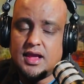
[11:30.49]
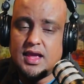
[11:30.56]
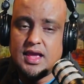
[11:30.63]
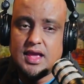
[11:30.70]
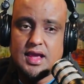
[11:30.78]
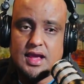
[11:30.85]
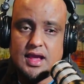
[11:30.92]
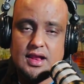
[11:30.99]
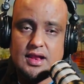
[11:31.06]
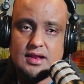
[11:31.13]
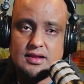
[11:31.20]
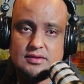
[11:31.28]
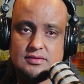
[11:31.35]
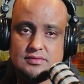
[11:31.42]

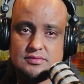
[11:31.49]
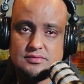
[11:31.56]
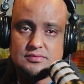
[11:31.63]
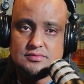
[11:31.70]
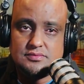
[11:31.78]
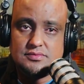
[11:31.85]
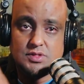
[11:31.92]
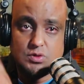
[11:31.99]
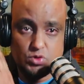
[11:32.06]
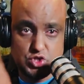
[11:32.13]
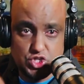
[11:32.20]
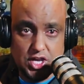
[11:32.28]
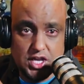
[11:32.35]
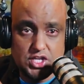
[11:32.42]
and there was
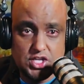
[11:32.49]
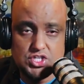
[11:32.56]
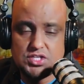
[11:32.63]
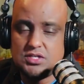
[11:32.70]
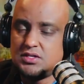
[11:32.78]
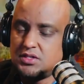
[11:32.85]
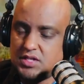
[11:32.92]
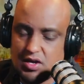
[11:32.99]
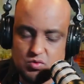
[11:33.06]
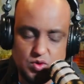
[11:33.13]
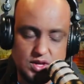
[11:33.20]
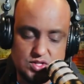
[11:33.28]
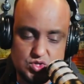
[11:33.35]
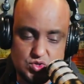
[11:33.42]
change. Then
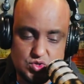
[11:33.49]
we